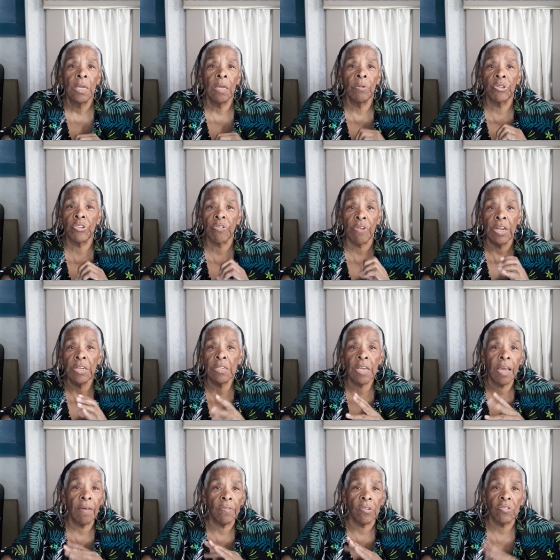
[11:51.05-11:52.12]
It was great to
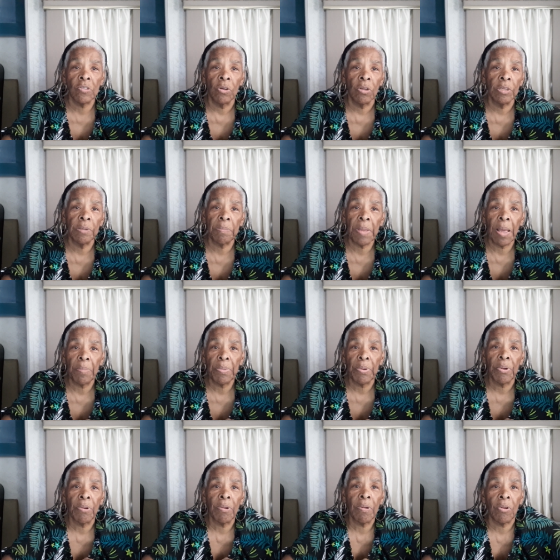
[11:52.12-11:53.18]
have the salt and
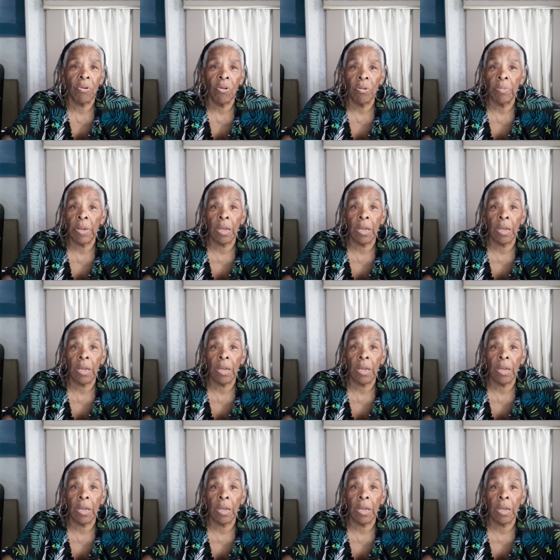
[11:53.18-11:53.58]
pepper and all of it.